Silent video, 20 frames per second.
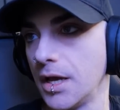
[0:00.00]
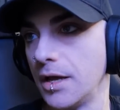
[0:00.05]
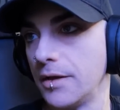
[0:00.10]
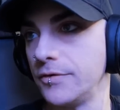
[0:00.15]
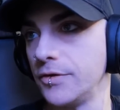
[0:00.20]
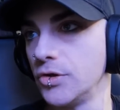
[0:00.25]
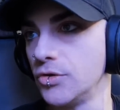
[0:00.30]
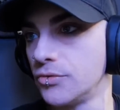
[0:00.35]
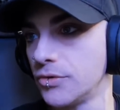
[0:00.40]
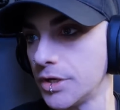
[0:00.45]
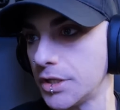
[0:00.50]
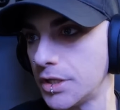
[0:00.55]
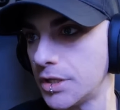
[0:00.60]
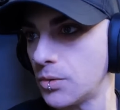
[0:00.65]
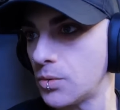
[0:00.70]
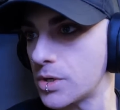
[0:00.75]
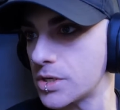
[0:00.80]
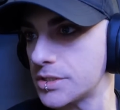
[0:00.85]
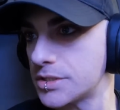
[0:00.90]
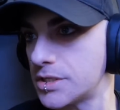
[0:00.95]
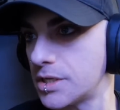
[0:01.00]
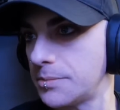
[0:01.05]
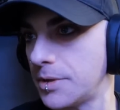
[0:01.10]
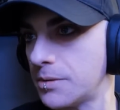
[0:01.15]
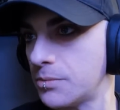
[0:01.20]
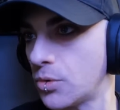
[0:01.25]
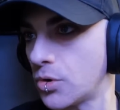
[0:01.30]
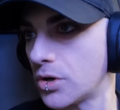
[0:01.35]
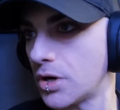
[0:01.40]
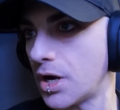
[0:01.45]
If you really want to see
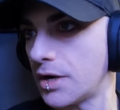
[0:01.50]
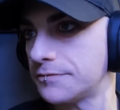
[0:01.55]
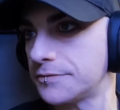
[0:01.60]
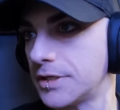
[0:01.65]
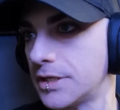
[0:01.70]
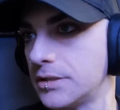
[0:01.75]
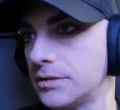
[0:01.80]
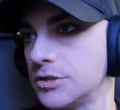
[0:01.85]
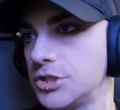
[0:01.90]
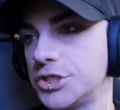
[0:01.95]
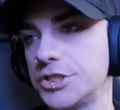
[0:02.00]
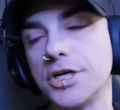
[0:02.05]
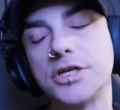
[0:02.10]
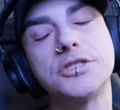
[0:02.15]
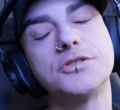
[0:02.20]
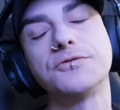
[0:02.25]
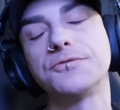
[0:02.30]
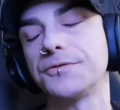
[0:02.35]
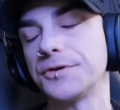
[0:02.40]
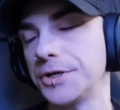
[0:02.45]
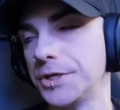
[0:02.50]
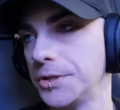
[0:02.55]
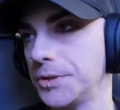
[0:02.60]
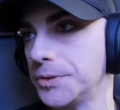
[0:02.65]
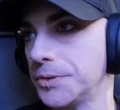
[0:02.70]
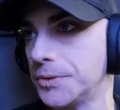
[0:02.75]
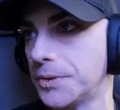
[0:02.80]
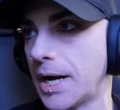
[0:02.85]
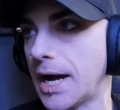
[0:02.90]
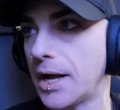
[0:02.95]
me more often, just for
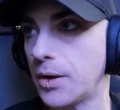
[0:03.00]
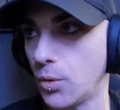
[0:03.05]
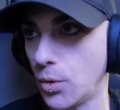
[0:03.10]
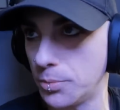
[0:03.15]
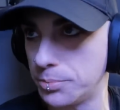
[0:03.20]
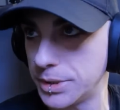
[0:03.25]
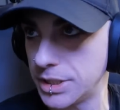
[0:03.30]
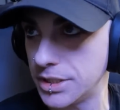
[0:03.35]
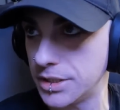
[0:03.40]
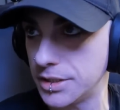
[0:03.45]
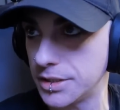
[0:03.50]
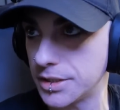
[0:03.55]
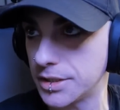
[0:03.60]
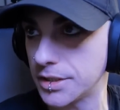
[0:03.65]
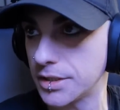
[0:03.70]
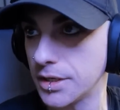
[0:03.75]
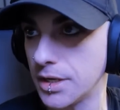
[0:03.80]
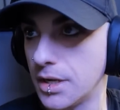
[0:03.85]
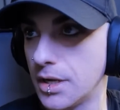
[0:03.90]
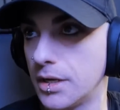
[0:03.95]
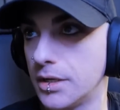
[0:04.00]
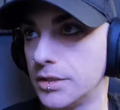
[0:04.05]
you, I will be here.